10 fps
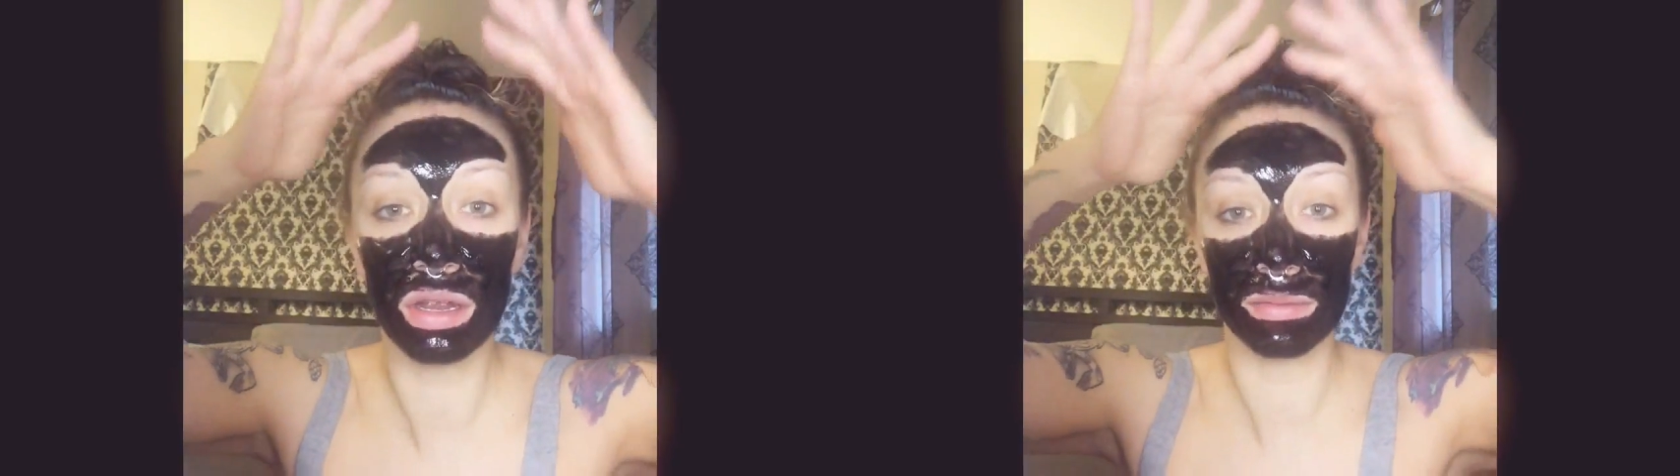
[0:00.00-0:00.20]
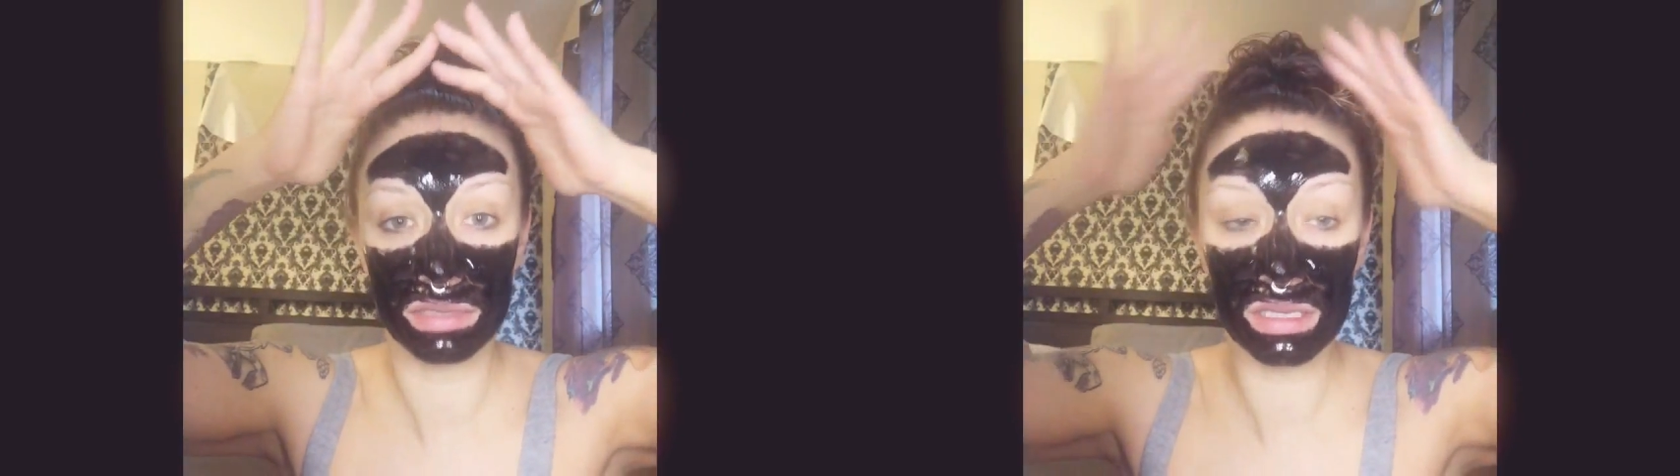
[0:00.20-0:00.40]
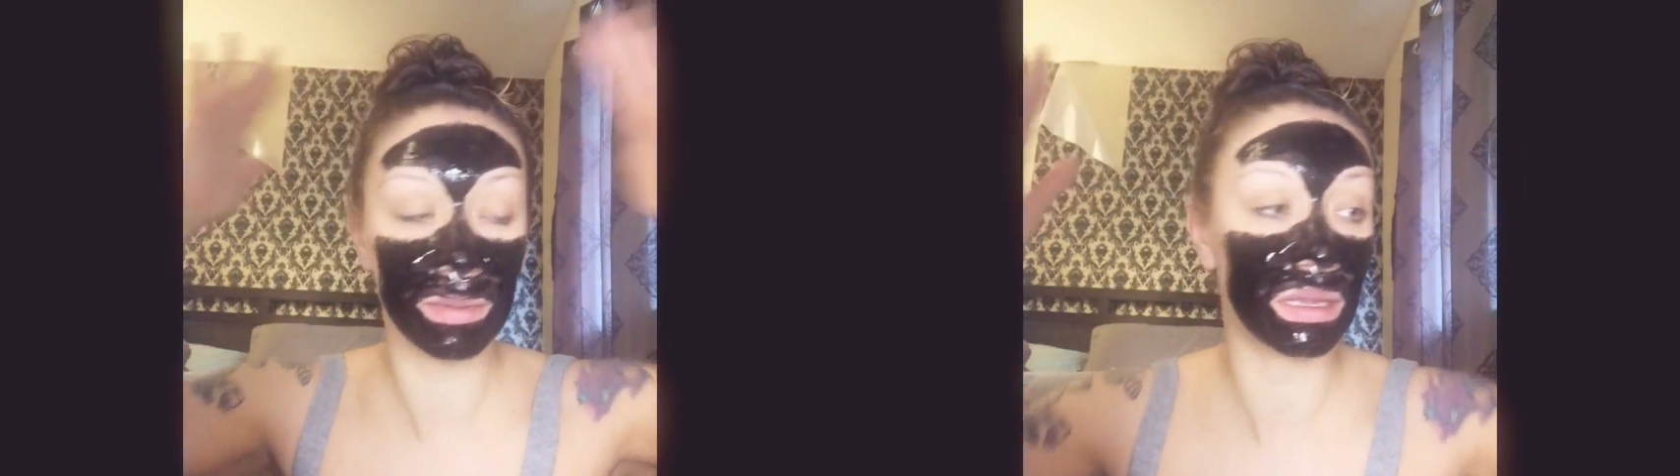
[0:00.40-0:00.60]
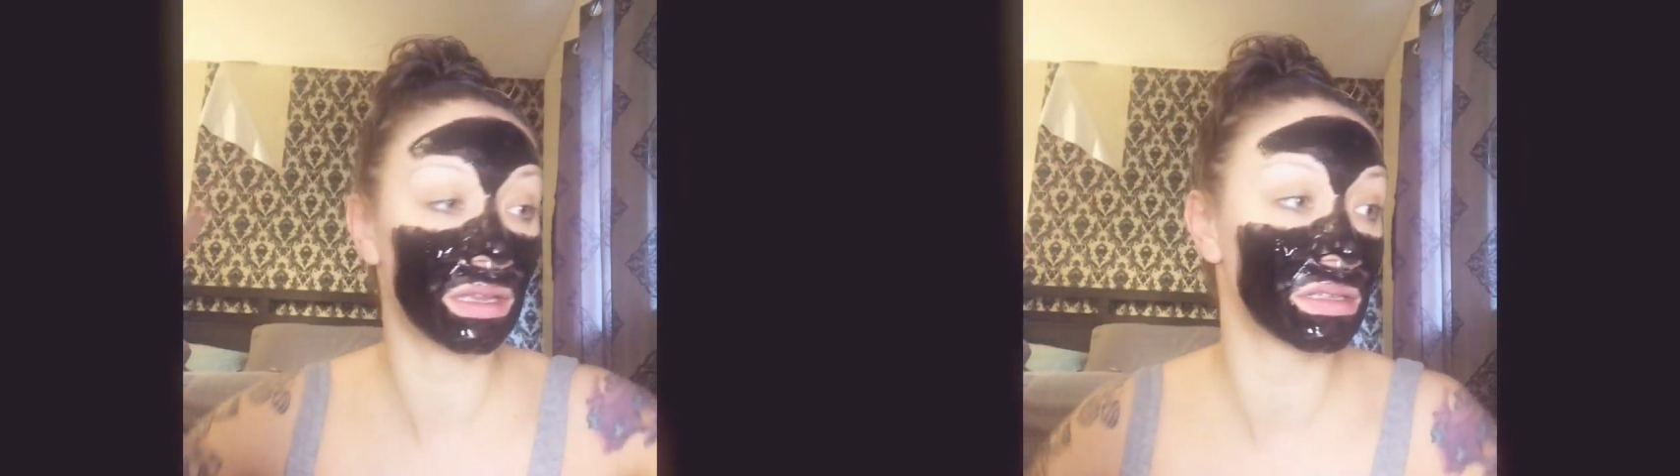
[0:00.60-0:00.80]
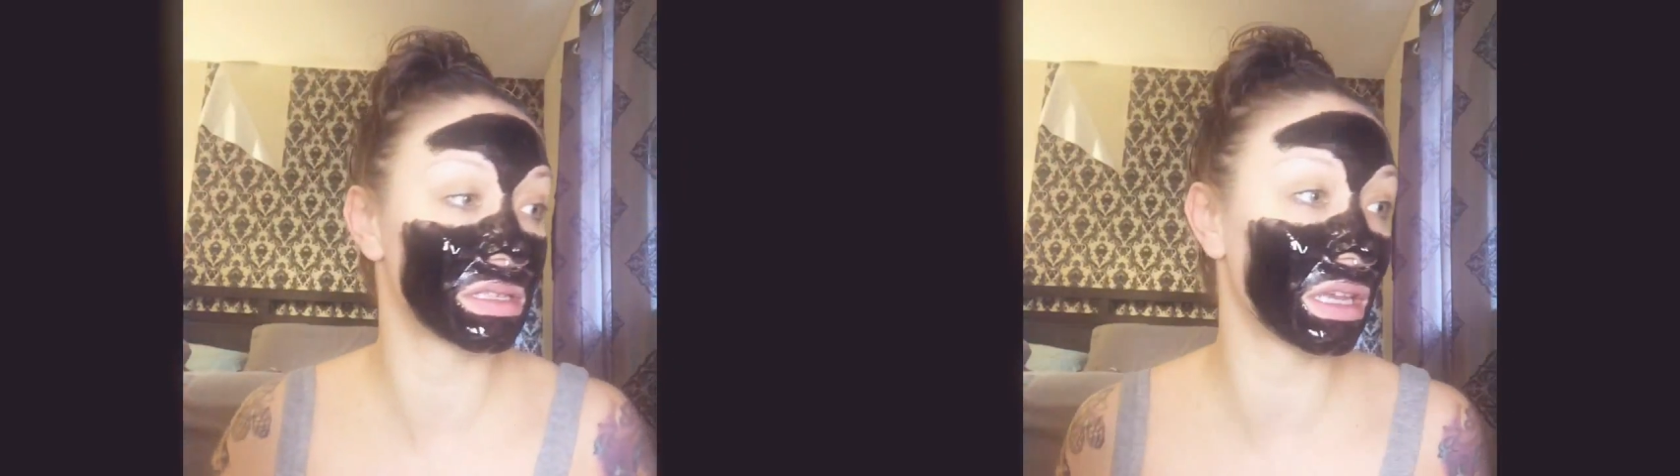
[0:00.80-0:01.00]
I'm
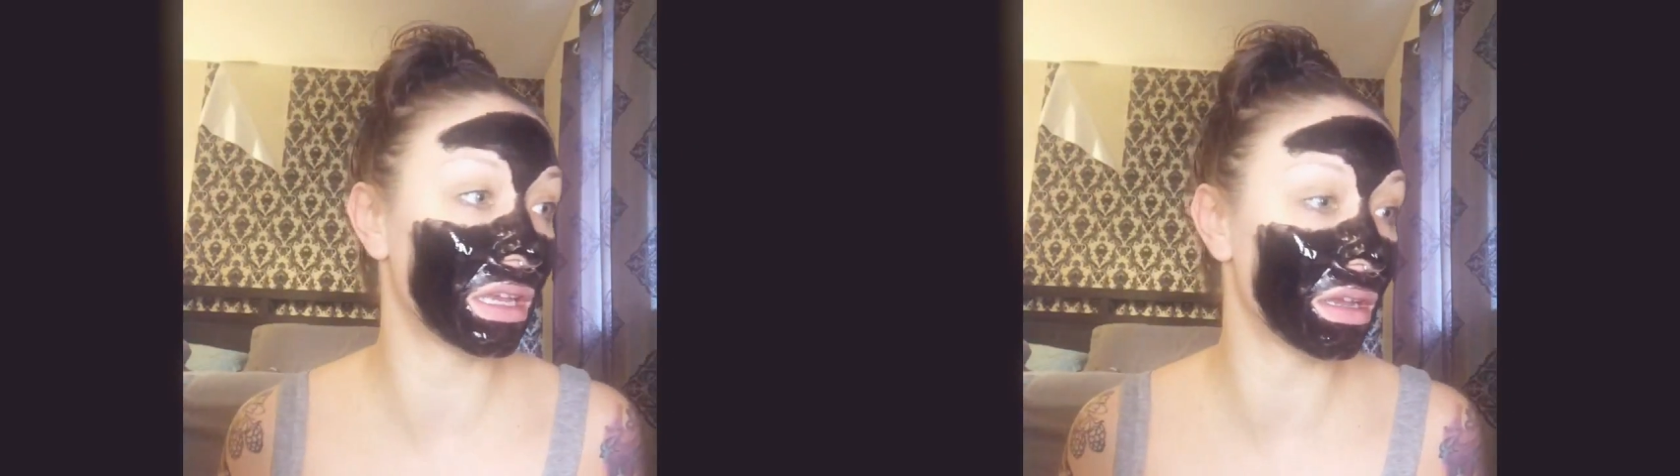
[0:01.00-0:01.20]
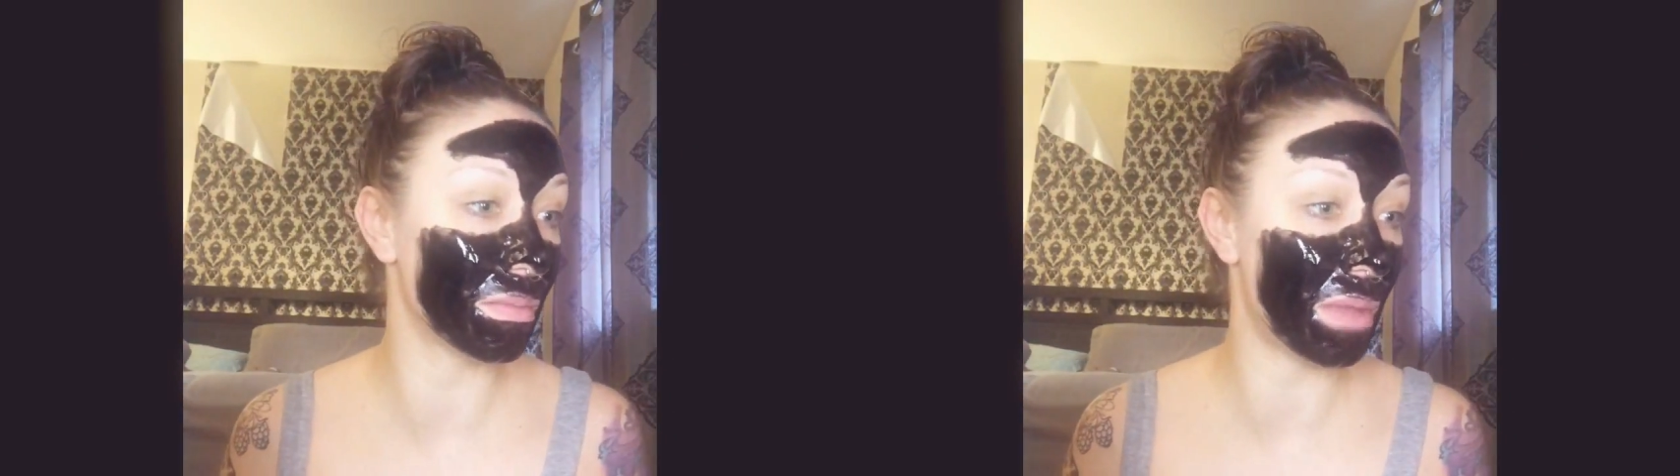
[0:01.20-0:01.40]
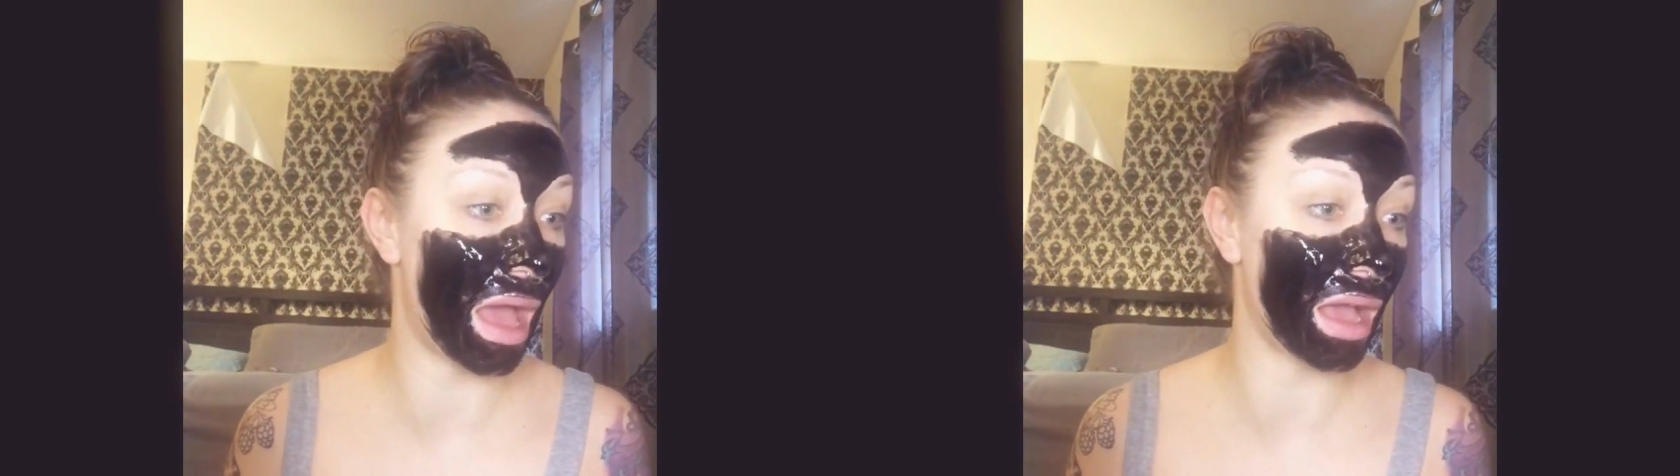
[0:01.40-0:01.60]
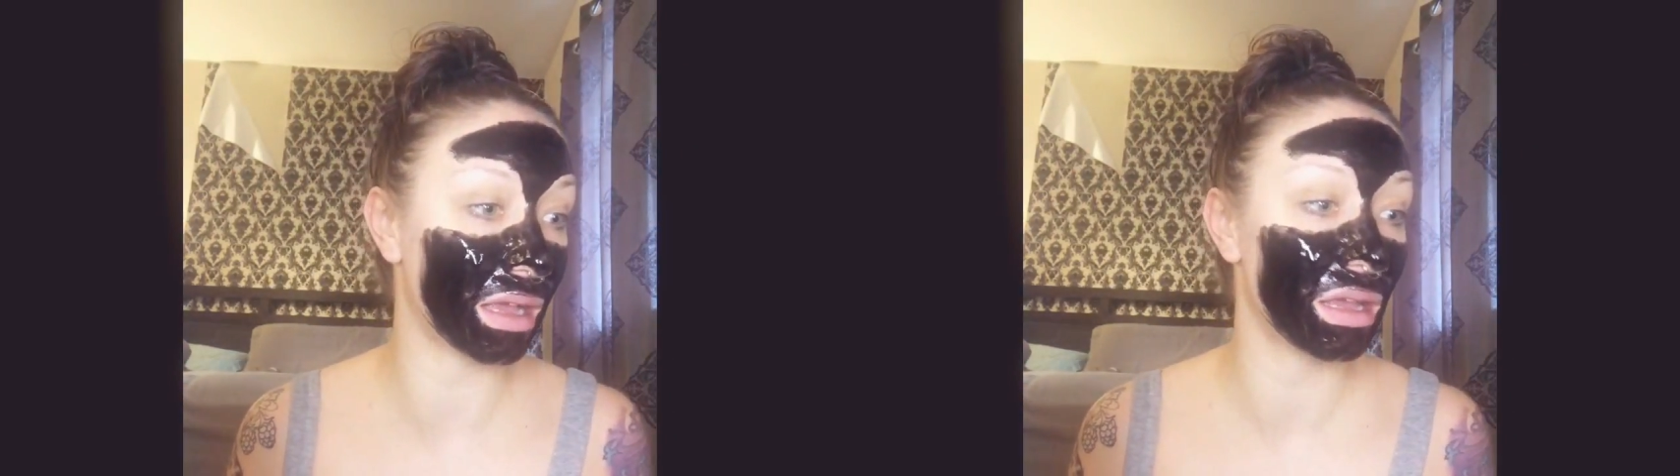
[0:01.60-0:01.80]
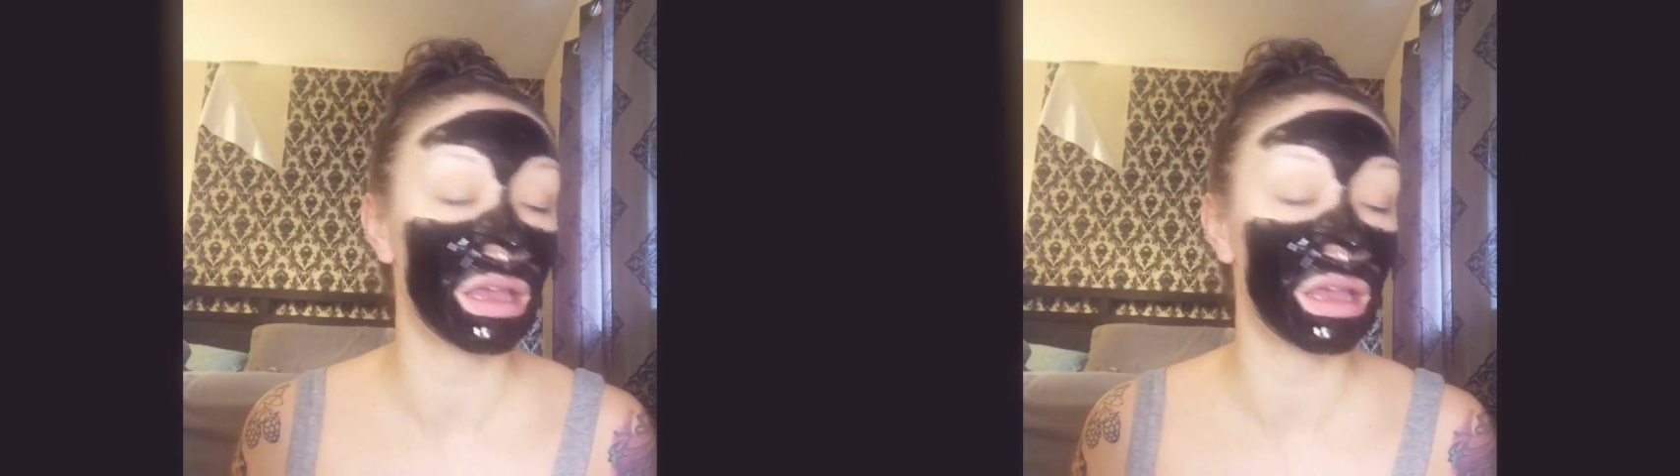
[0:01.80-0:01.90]
slicking them back.